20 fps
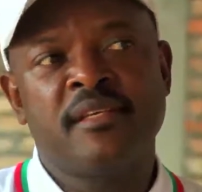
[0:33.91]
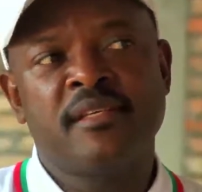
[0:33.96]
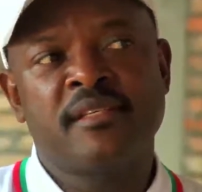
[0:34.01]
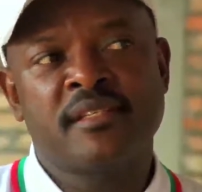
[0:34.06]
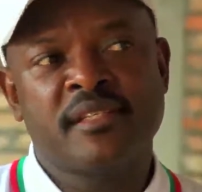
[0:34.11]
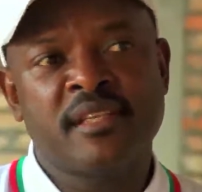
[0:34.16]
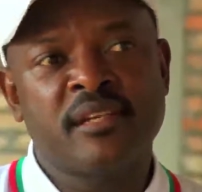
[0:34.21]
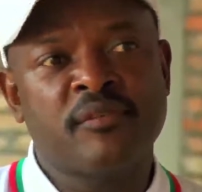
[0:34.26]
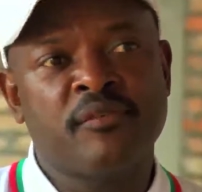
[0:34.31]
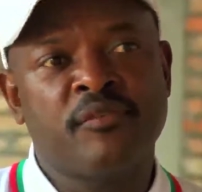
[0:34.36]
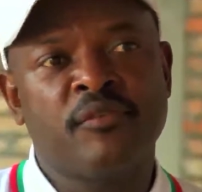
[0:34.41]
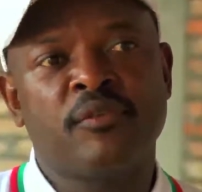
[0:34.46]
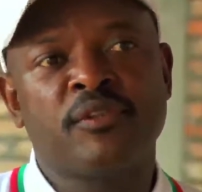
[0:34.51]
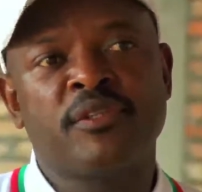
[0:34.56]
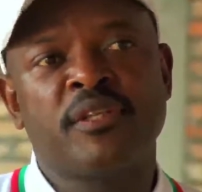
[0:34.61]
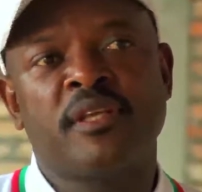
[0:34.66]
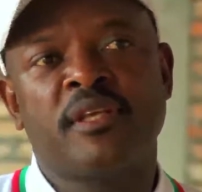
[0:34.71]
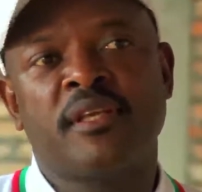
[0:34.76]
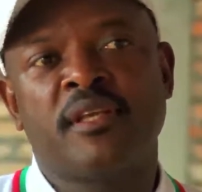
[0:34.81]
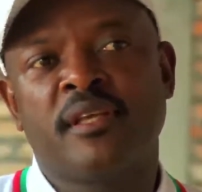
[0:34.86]
seek for
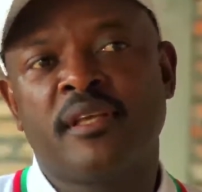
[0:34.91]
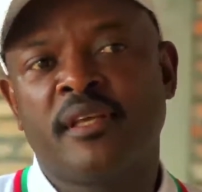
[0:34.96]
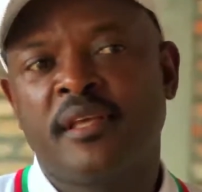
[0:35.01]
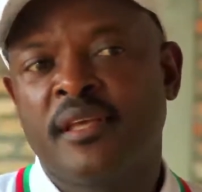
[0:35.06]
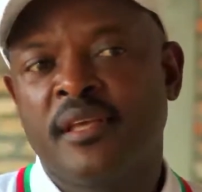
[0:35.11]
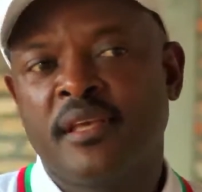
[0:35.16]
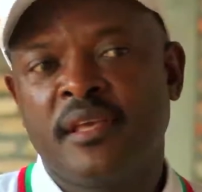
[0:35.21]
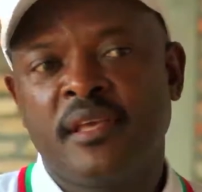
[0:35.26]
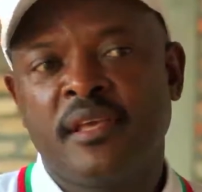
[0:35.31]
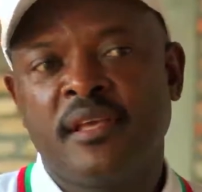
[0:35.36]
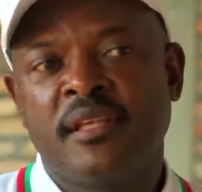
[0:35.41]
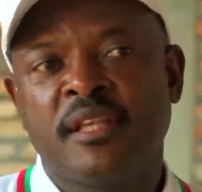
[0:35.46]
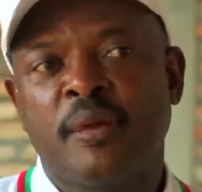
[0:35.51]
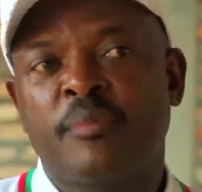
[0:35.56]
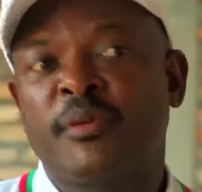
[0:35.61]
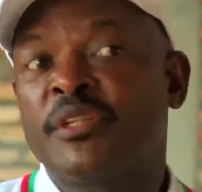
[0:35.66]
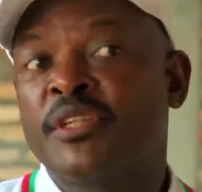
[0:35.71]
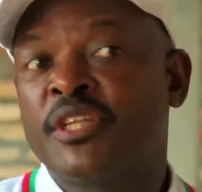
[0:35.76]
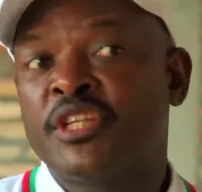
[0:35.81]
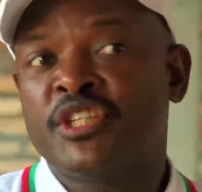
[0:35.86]
the
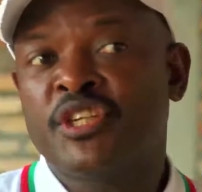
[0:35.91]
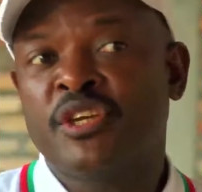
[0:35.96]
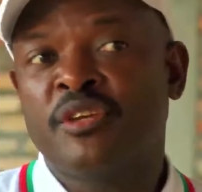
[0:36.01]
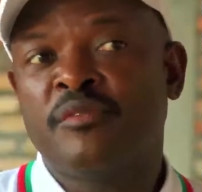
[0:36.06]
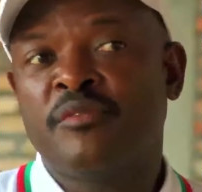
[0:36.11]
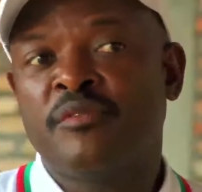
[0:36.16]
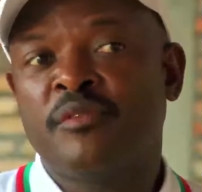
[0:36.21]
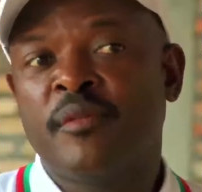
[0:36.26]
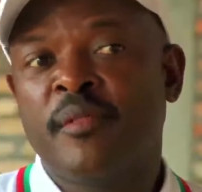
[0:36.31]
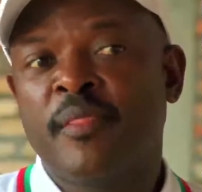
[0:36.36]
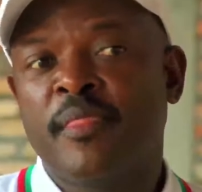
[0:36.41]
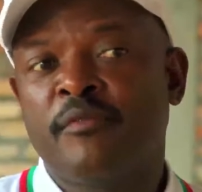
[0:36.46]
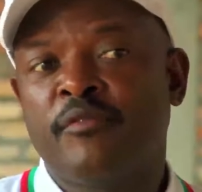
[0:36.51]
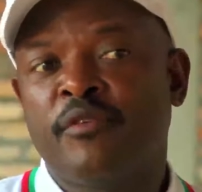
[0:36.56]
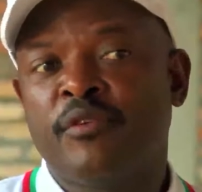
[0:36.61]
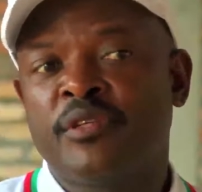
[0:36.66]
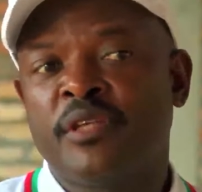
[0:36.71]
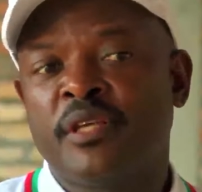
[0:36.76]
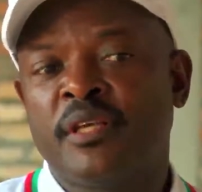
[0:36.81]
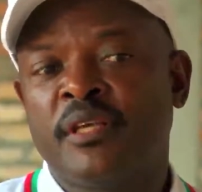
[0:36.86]
interpretation
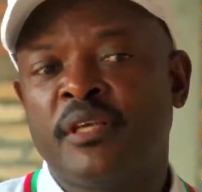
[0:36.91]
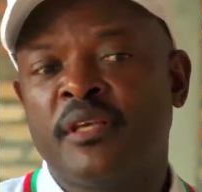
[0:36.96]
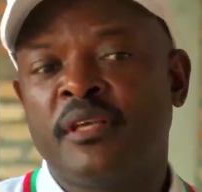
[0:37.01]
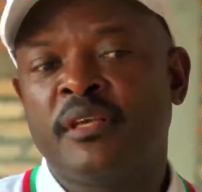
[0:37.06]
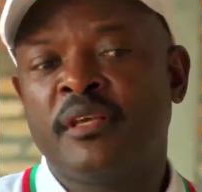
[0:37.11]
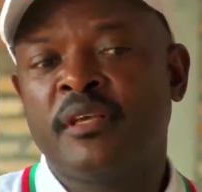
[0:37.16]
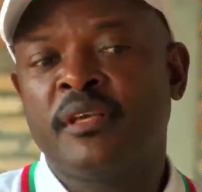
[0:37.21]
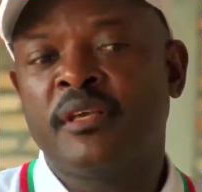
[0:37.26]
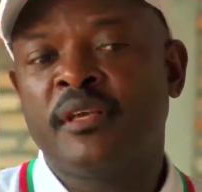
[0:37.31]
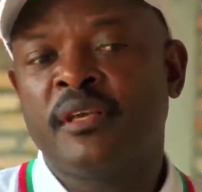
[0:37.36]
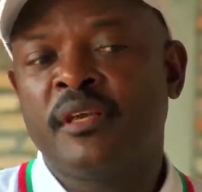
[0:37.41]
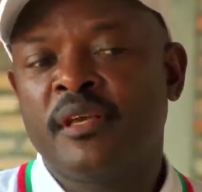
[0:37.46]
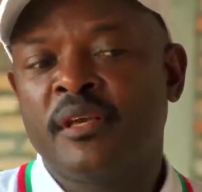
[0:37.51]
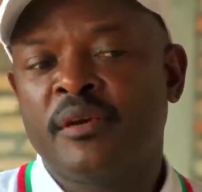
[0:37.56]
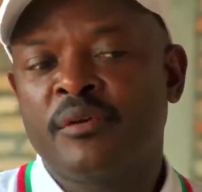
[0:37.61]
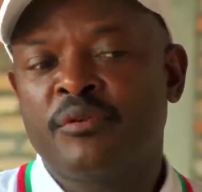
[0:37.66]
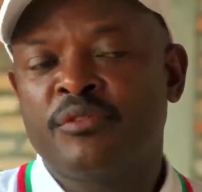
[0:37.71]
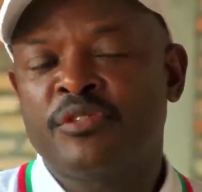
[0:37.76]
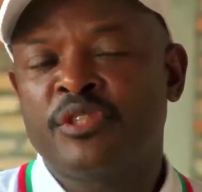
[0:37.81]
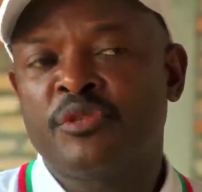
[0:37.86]
for the
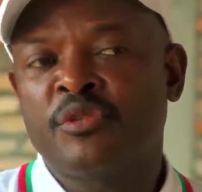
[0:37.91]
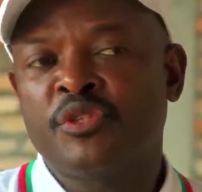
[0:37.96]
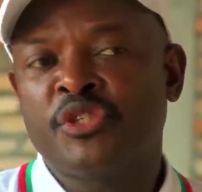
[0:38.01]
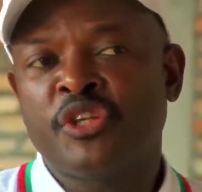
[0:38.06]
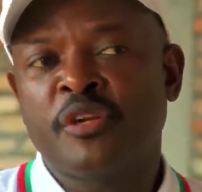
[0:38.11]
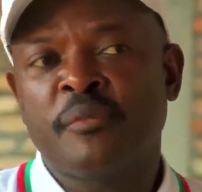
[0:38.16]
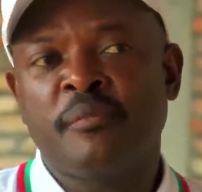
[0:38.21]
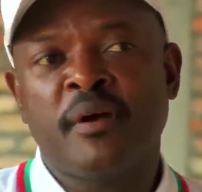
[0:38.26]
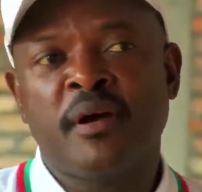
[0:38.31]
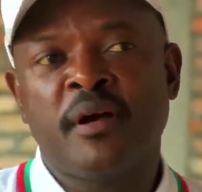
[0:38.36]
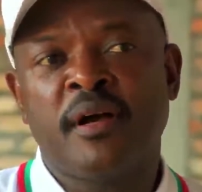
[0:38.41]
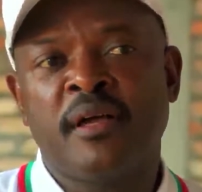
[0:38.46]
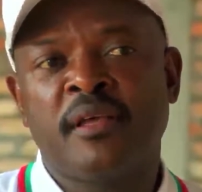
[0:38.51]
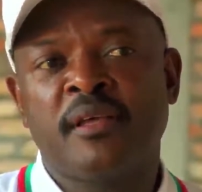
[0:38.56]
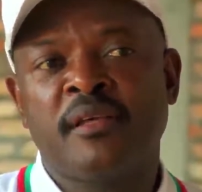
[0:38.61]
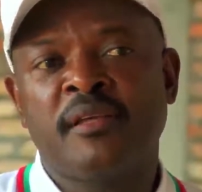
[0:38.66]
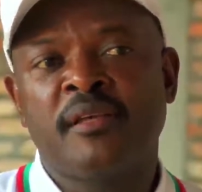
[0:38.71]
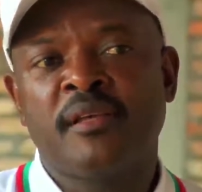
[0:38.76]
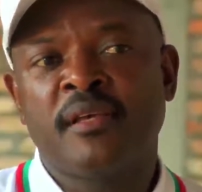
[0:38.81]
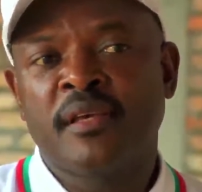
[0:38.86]
Constitution
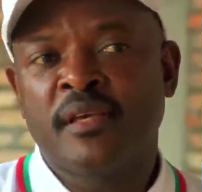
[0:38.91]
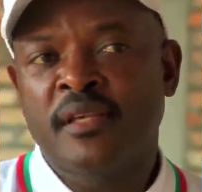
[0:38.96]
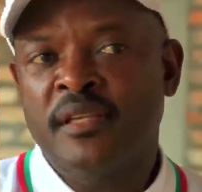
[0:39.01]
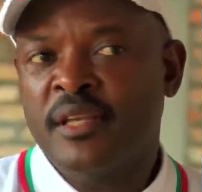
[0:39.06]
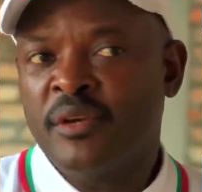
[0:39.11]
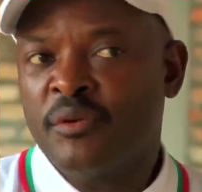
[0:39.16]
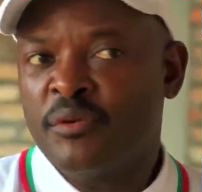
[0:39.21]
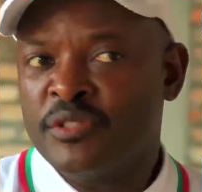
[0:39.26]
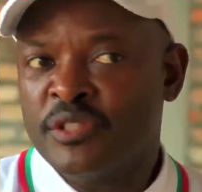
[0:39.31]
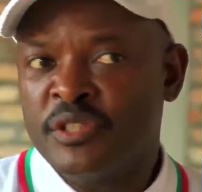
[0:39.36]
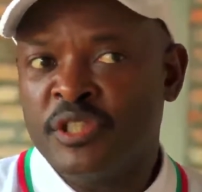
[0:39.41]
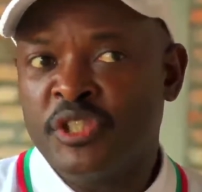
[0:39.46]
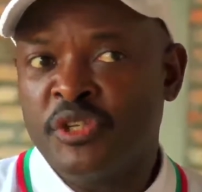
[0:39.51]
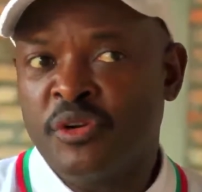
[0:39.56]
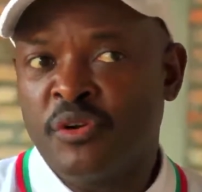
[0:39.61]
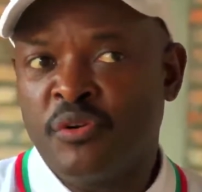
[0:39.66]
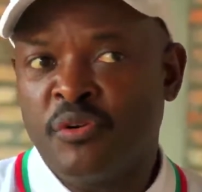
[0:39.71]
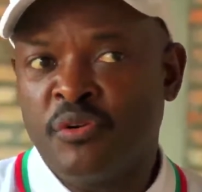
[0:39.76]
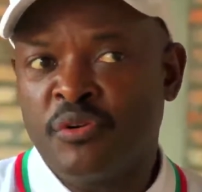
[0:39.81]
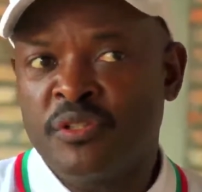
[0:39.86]
by the
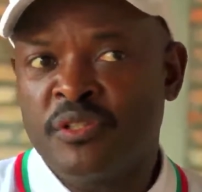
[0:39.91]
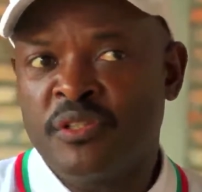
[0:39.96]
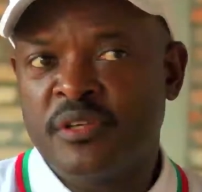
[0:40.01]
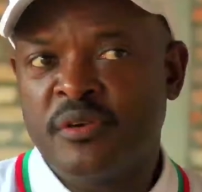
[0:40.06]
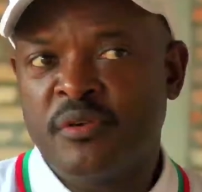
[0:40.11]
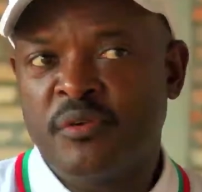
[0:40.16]
Constitutional Court.